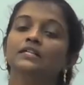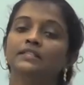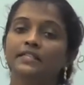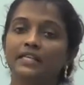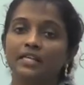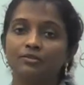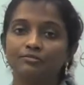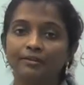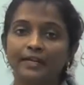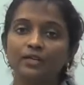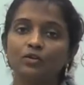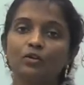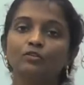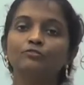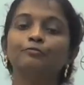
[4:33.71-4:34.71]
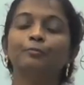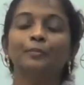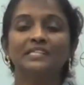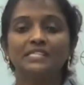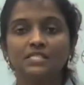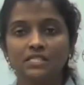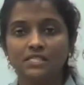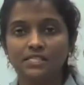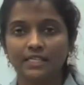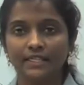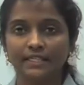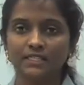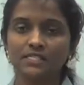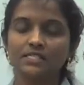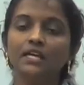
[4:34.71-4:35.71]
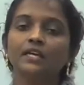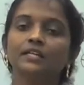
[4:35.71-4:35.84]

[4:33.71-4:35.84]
the effect of pesticides,